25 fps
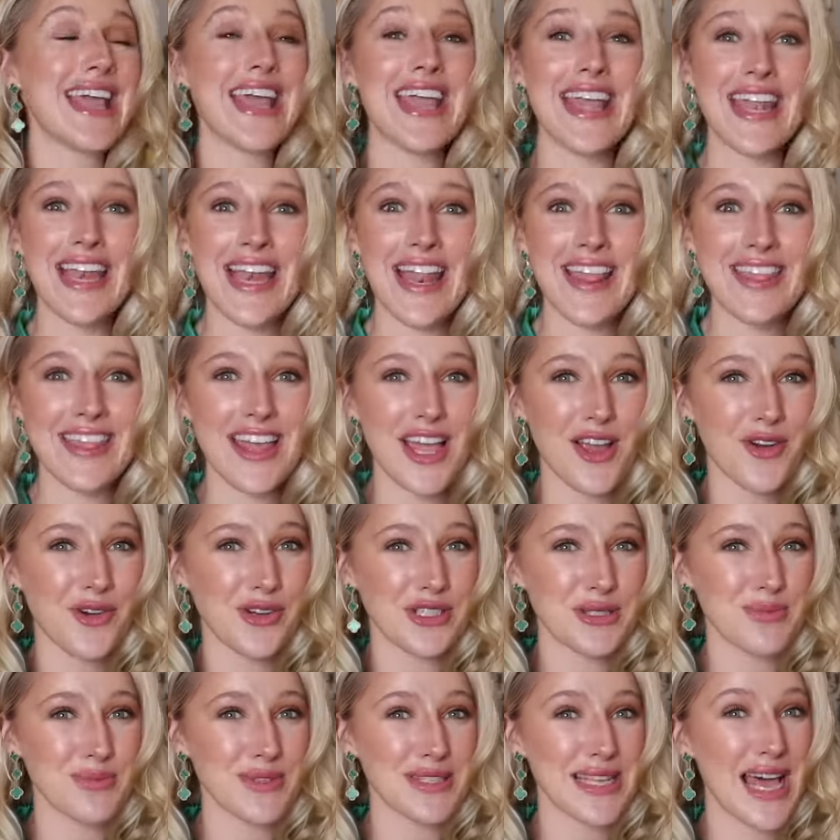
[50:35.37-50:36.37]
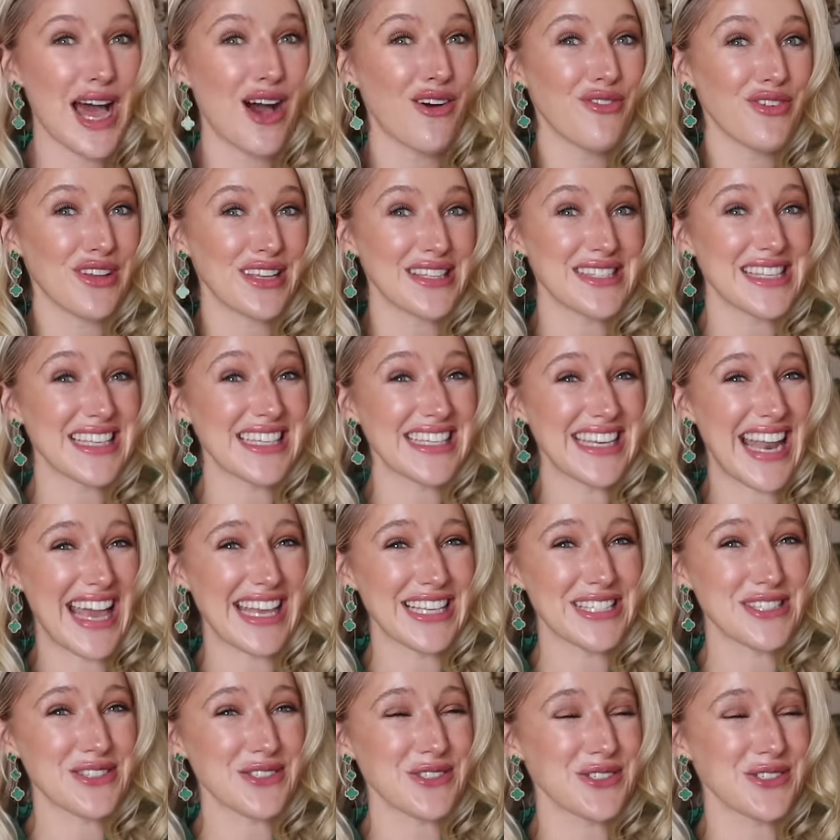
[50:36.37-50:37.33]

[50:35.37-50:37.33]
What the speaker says: in their Christmas outfits next